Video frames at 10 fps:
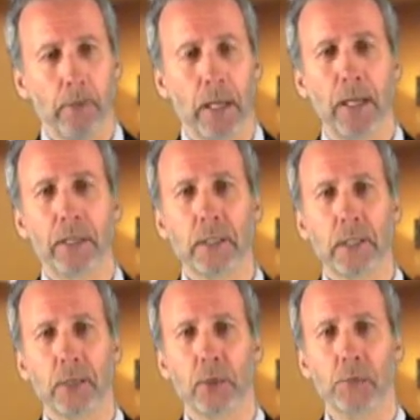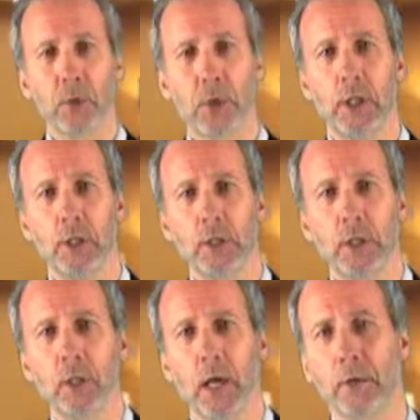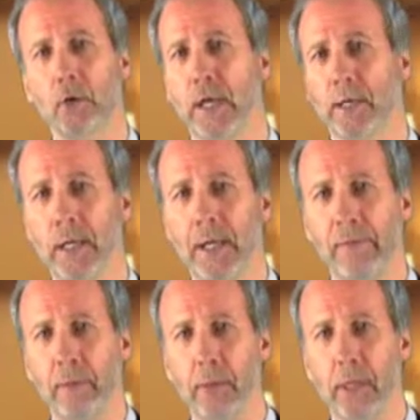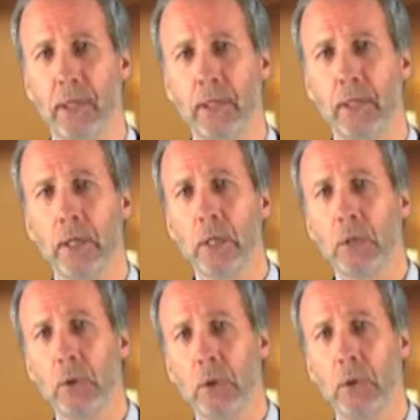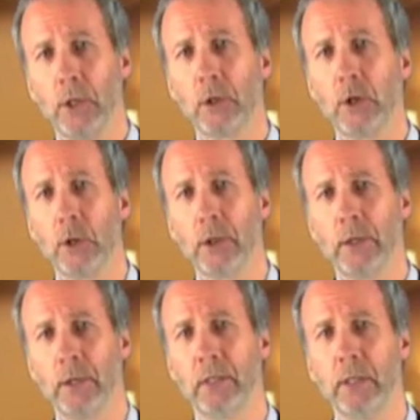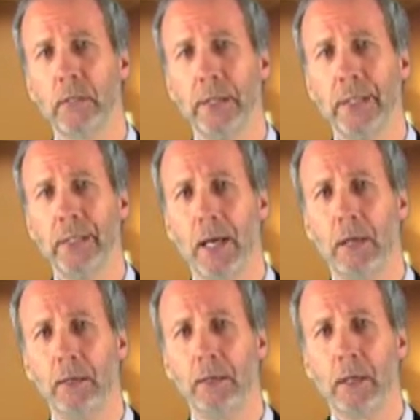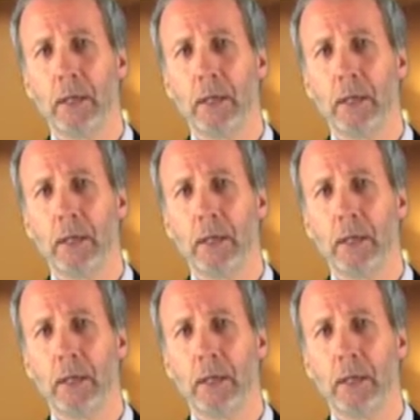policies, procedures, and contracts they have in place to ensure that this can be done